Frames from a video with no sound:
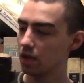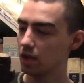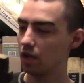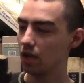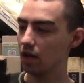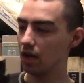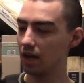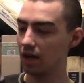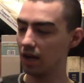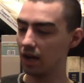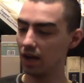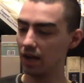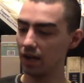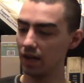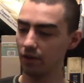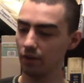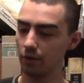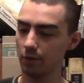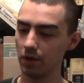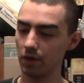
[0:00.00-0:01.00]
Now
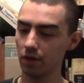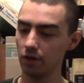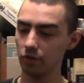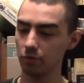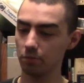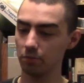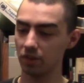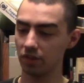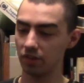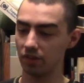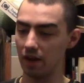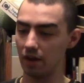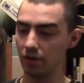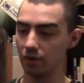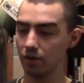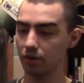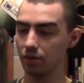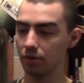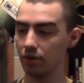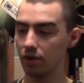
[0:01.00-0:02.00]
I want to also put this out
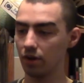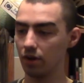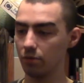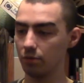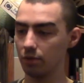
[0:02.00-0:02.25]
here, y'all.